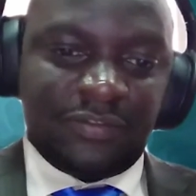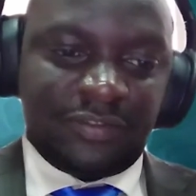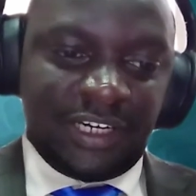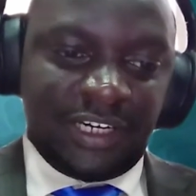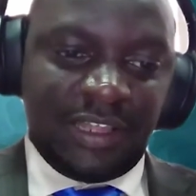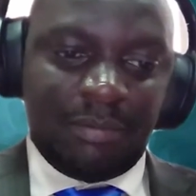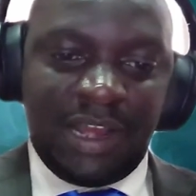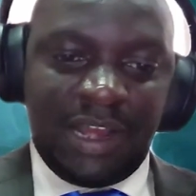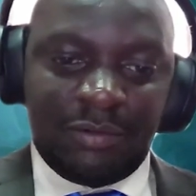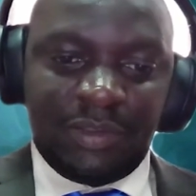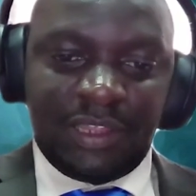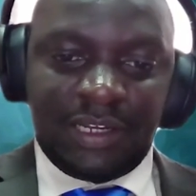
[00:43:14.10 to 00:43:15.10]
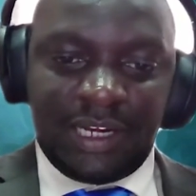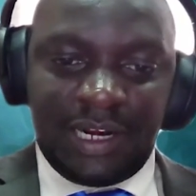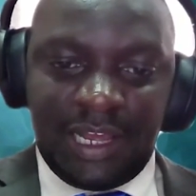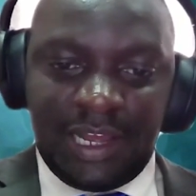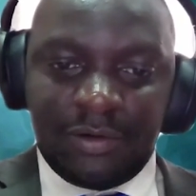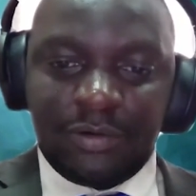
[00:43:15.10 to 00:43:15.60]
free the bandwidth and
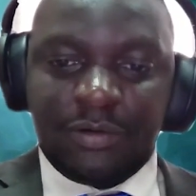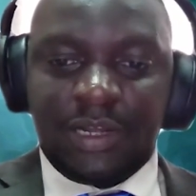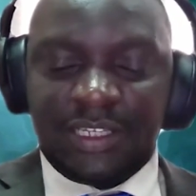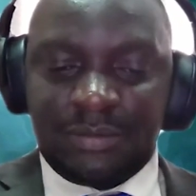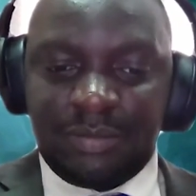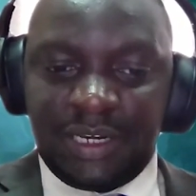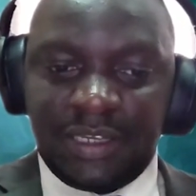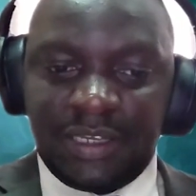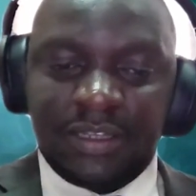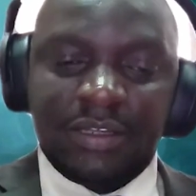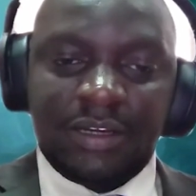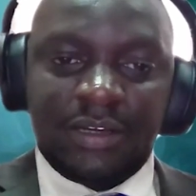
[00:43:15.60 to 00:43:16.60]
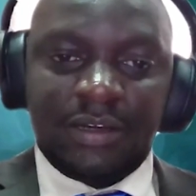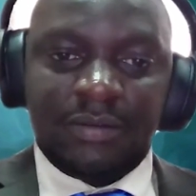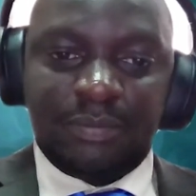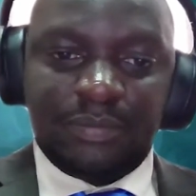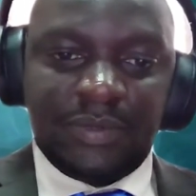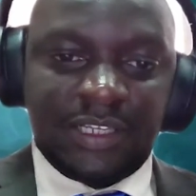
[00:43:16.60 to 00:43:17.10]
allow as many
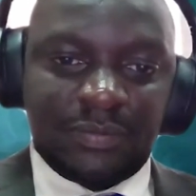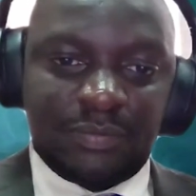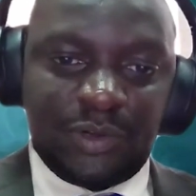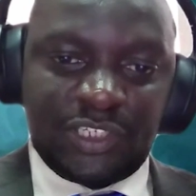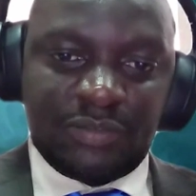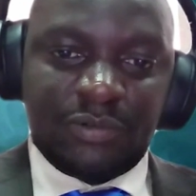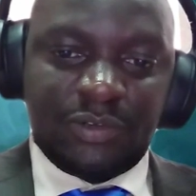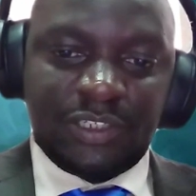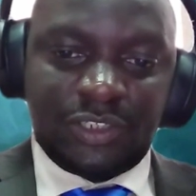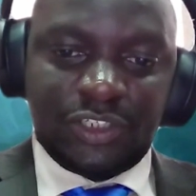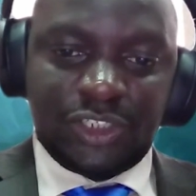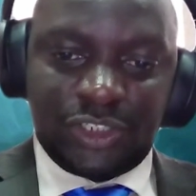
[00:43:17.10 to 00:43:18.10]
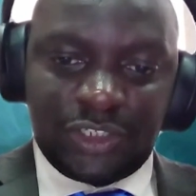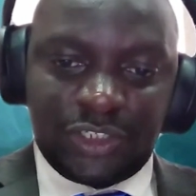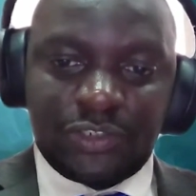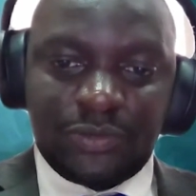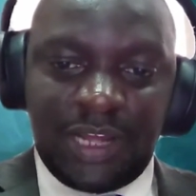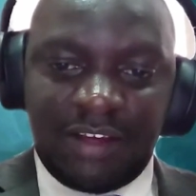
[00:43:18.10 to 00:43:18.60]
as possible
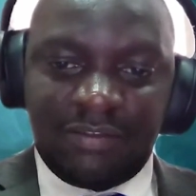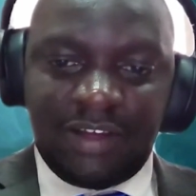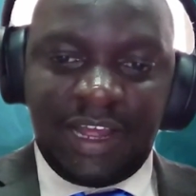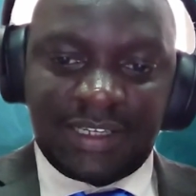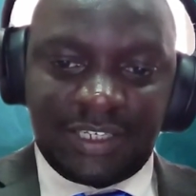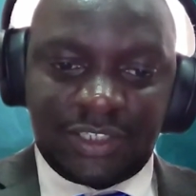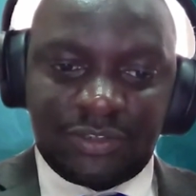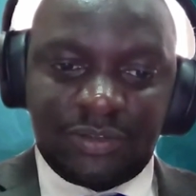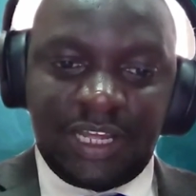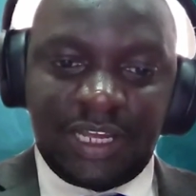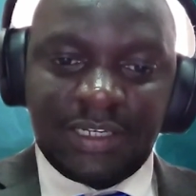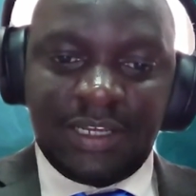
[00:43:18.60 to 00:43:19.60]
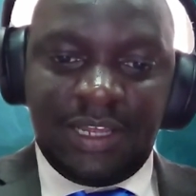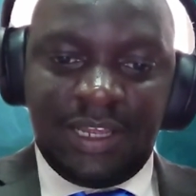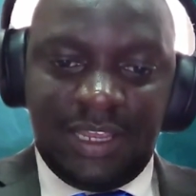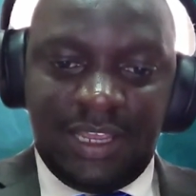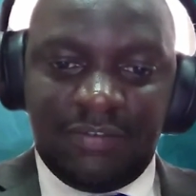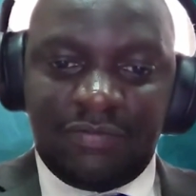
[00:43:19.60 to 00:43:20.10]
institutions to have access to that
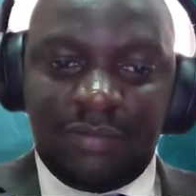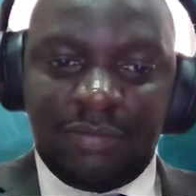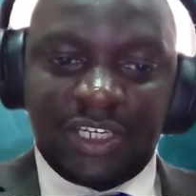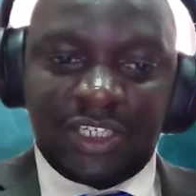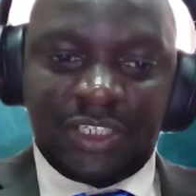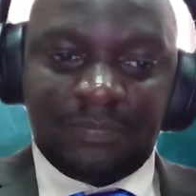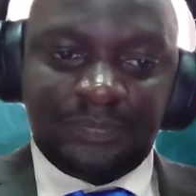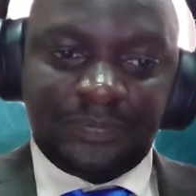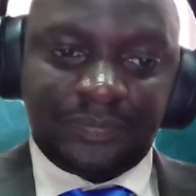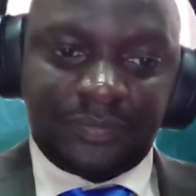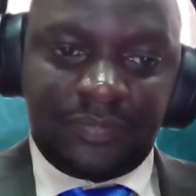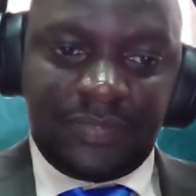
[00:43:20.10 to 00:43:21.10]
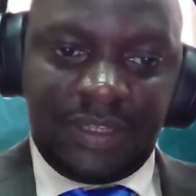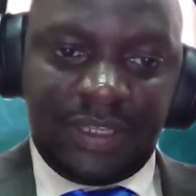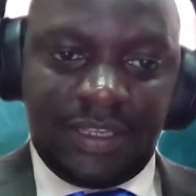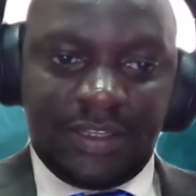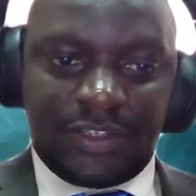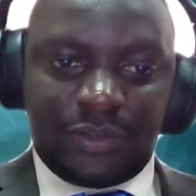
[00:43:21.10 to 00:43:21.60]
information.
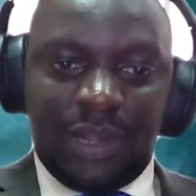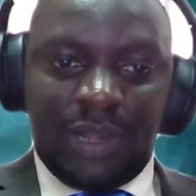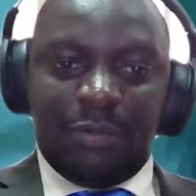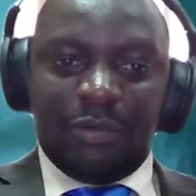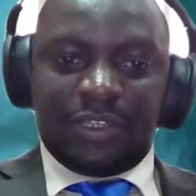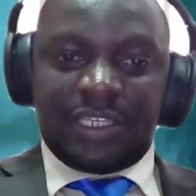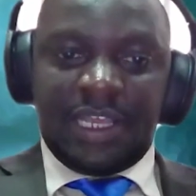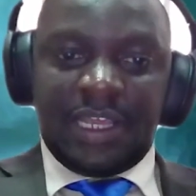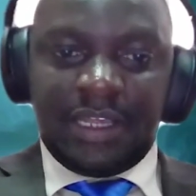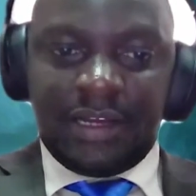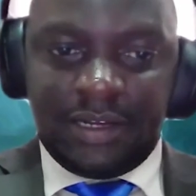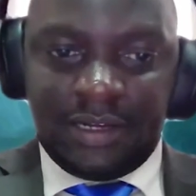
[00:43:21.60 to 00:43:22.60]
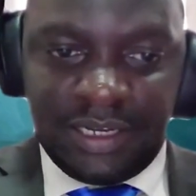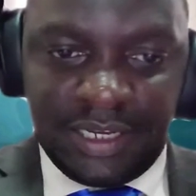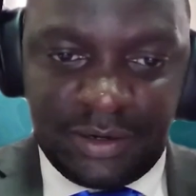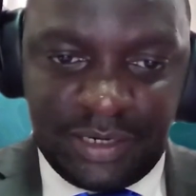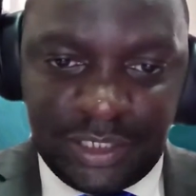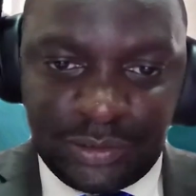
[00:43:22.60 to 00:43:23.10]
So I would say
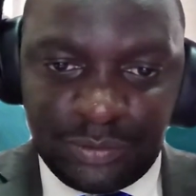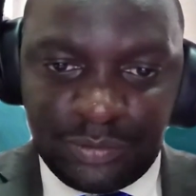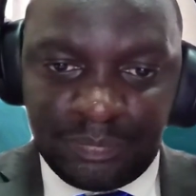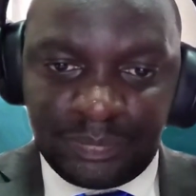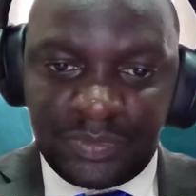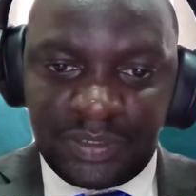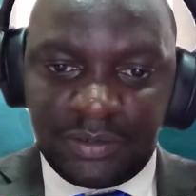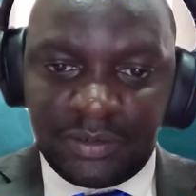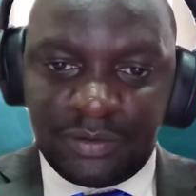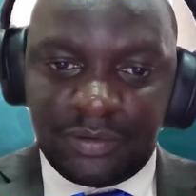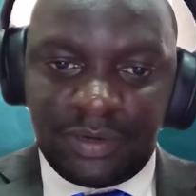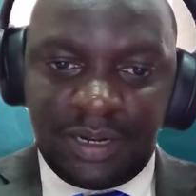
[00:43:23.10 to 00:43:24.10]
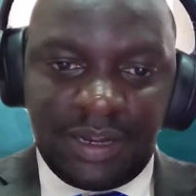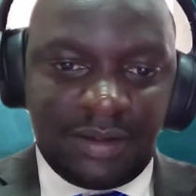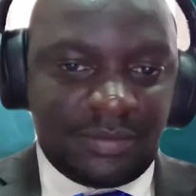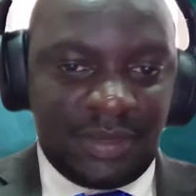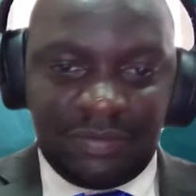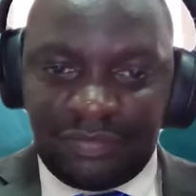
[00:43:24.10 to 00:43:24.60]
in order to, you know,
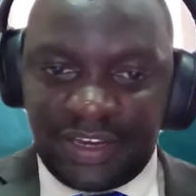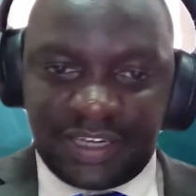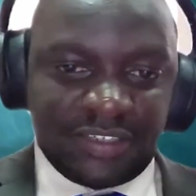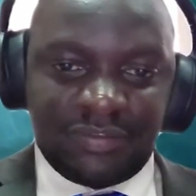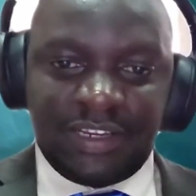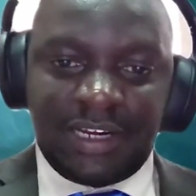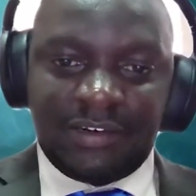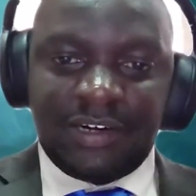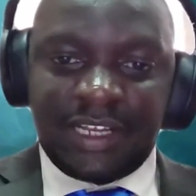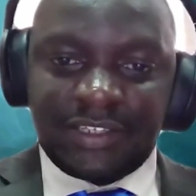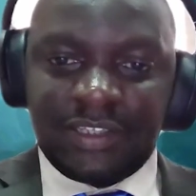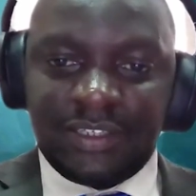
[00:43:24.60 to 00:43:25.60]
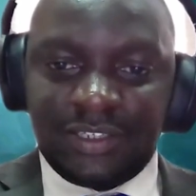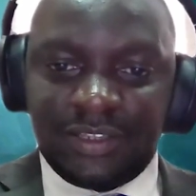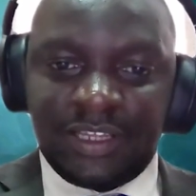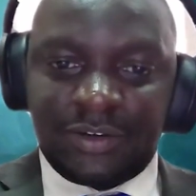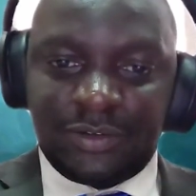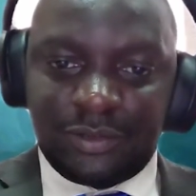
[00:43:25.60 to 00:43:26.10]
effectively address
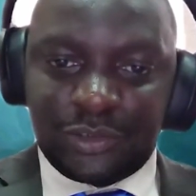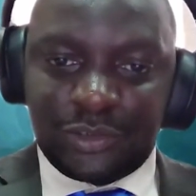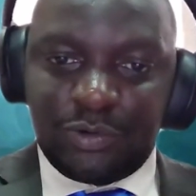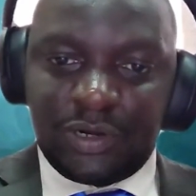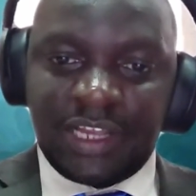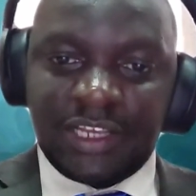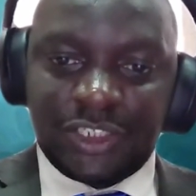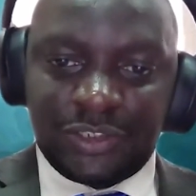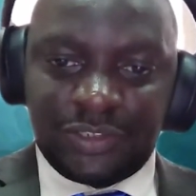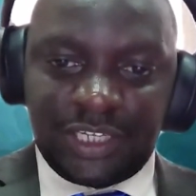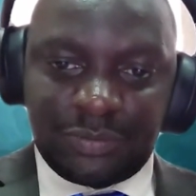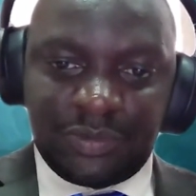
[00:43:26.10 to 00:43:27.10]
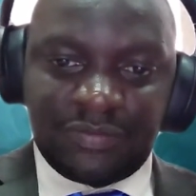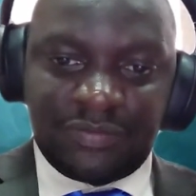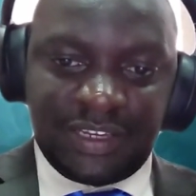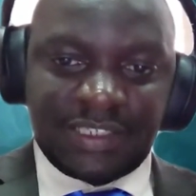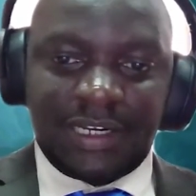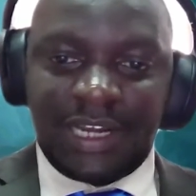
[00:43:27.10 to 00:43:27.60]
the cross-border issues that we are
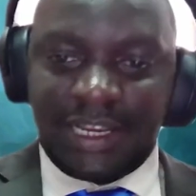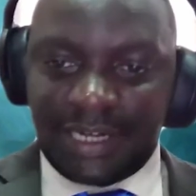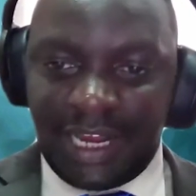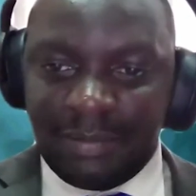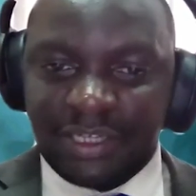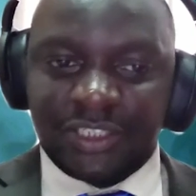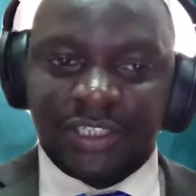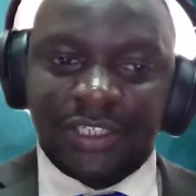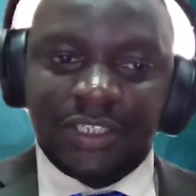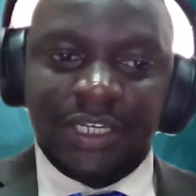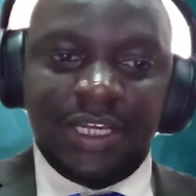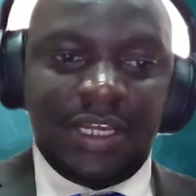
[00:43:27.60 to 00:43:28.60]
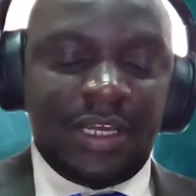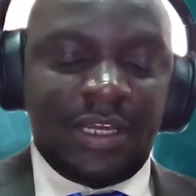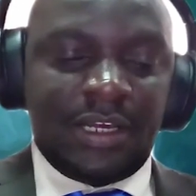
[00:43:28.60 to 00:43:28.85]
facing, like climate change,